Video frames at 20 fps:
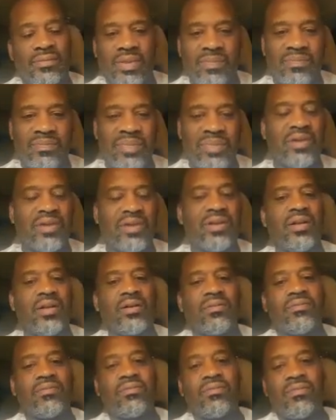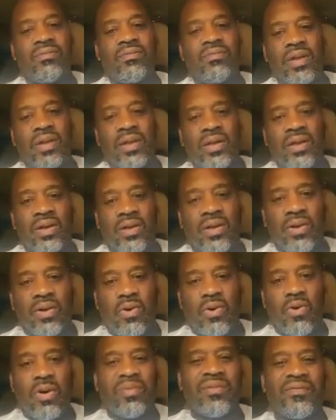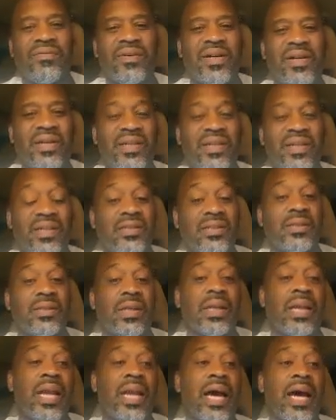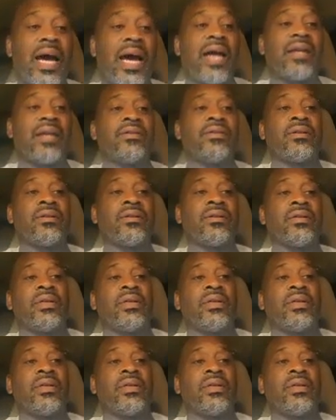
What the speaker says: the building of corporate funding, because it's a lot of